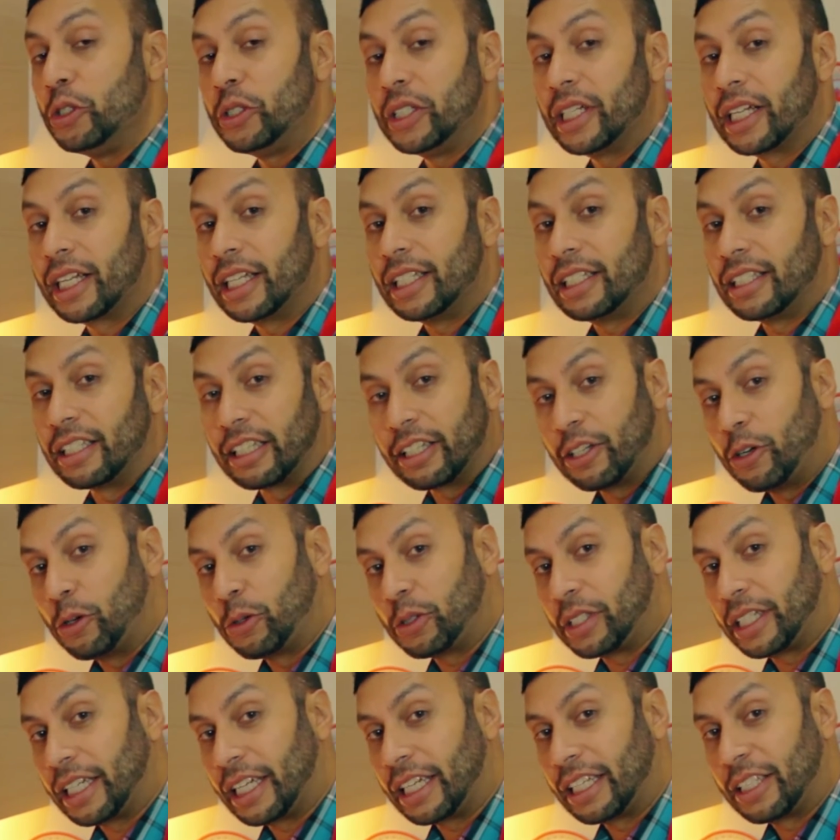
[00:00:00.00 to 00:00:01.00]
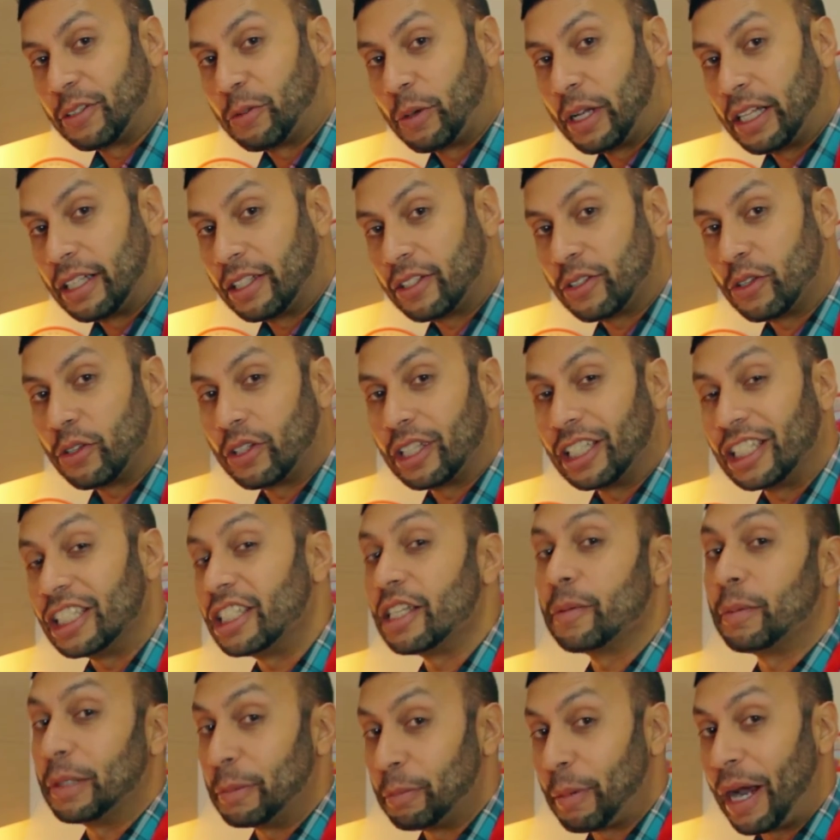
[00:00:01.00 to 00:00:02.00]
chickens the coating as well, so the
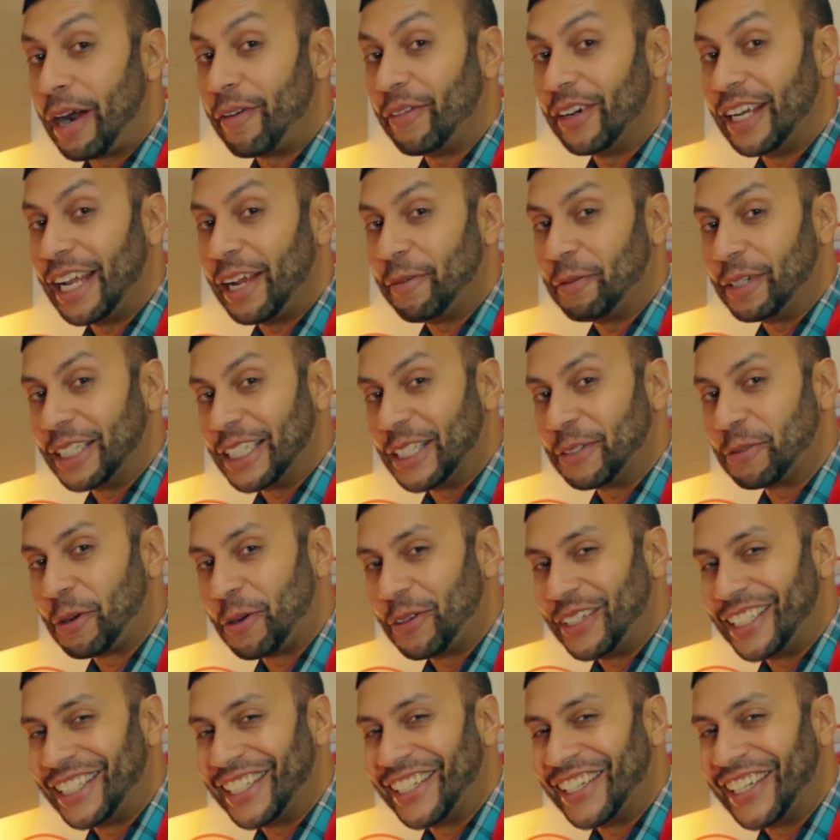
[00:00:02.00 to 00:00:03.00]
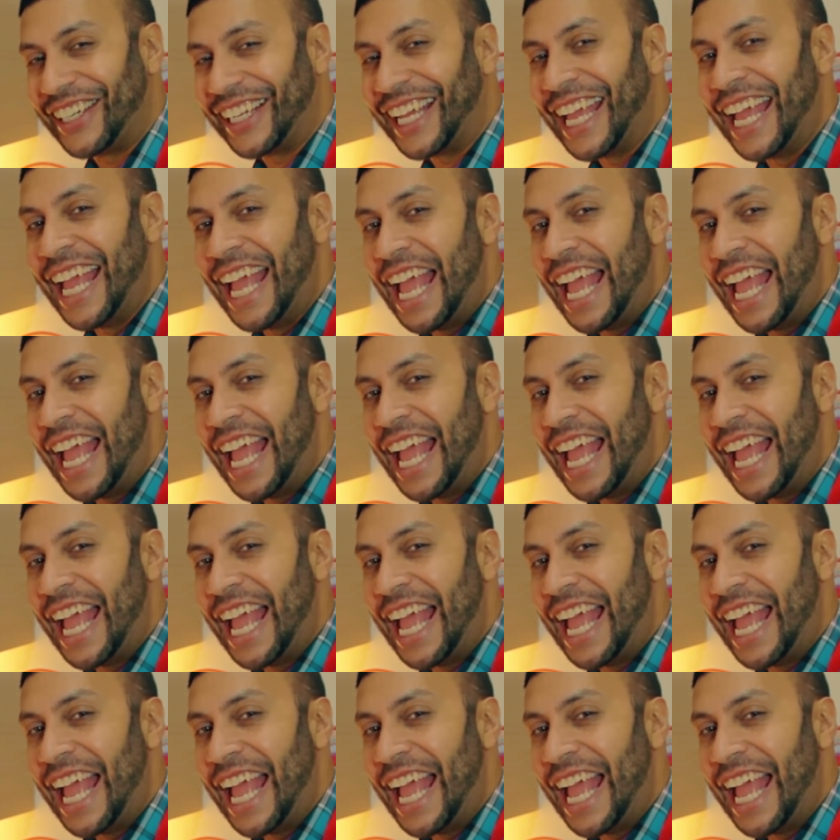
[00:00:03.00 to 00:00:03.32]
double marinate, which is what we're doing,